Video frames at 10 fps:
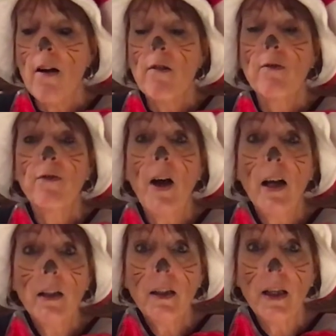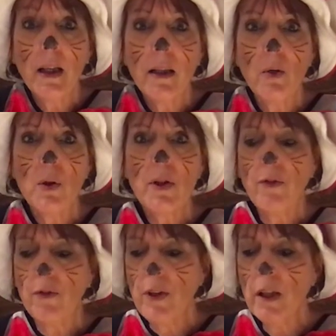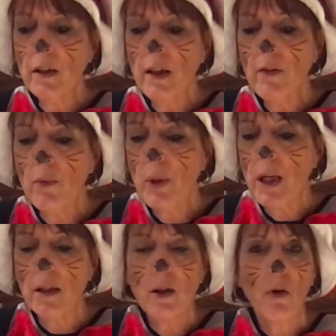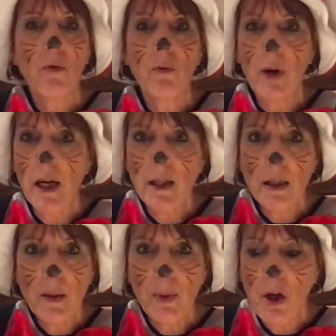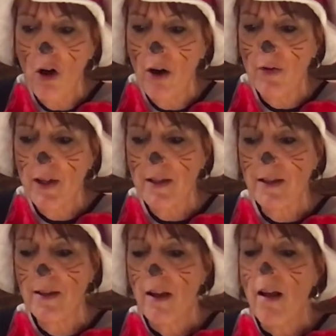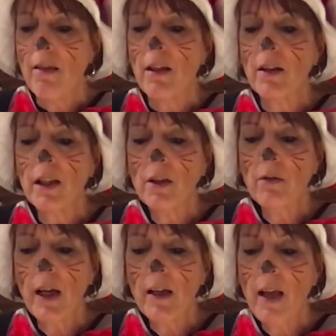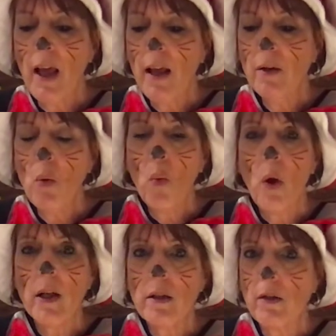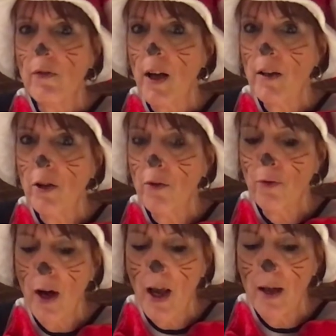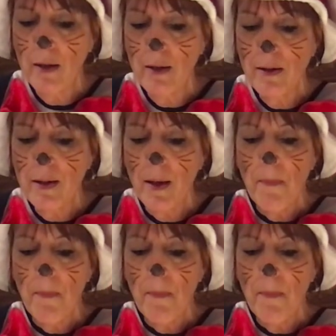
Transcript: Finally, there was a field of wheat ready to be harvested. The Little Red Hen went to find her friends.